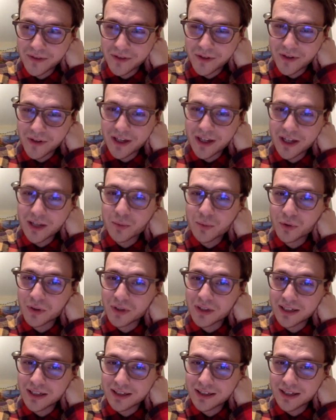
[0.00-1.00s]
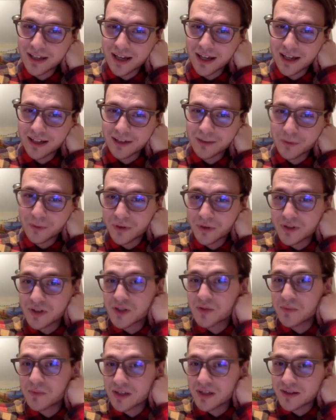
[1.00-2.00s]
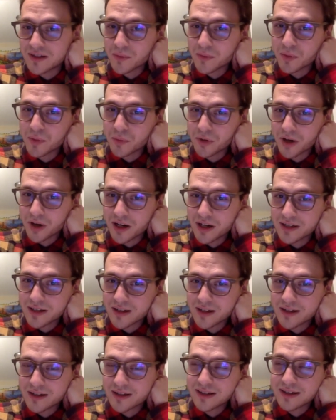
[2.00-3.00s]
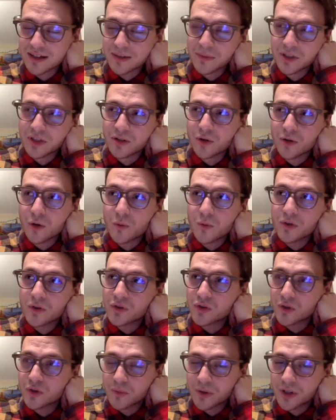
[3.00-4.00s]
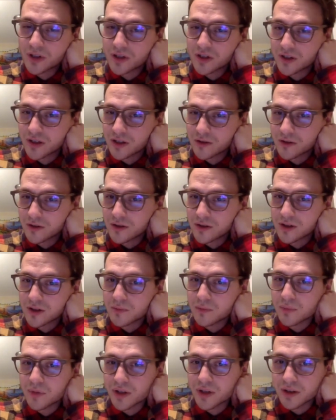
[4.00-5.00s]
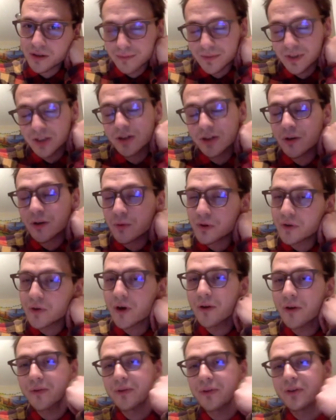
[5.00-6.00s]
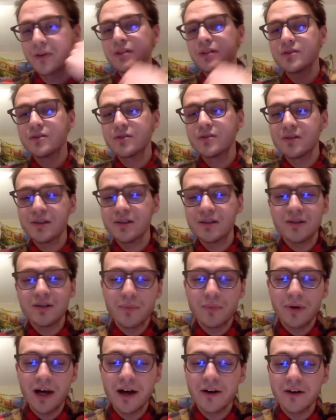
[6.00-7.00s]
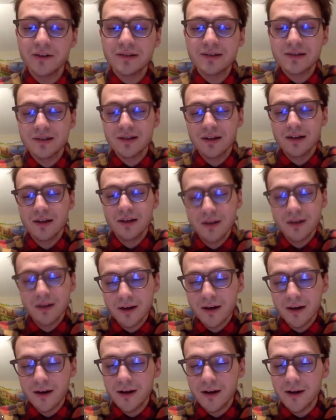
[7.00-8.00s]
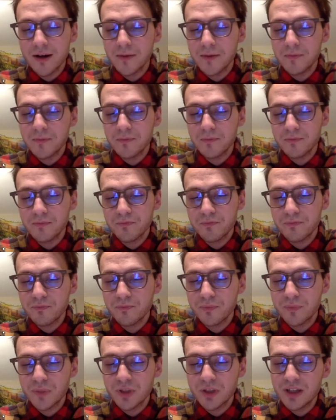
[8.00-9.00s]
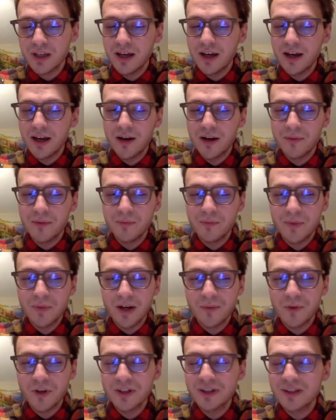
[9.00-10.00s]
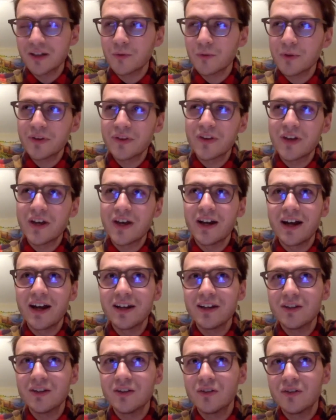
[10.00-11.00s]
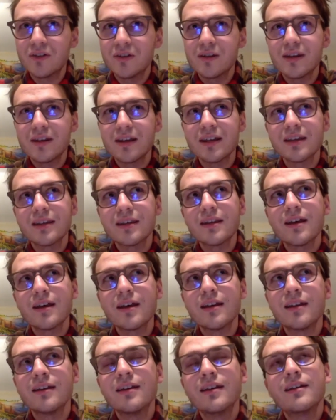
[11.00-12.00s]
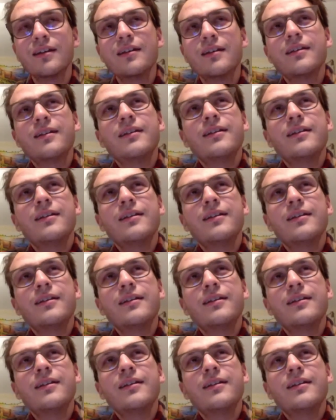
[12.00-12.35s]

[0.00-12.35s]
if you're able to get that, it really speeds up the process. I mean, you don't want too much nitrogen, but, you know, with all things, you need the balance. But yeah, I'm right there with that. I think that,